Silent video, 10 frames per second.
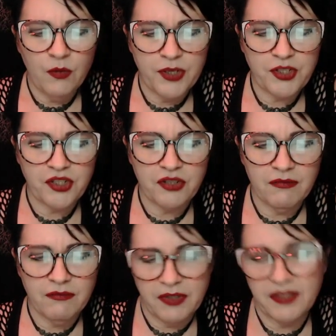which
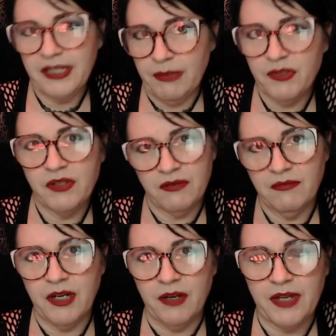seemed,
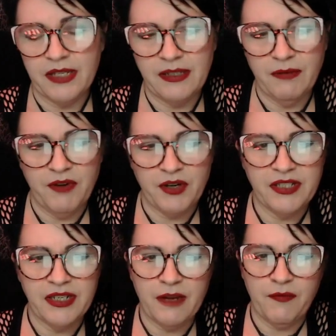you know, that seemed very
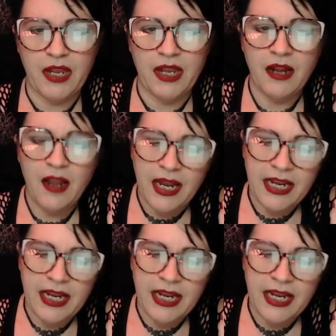significant.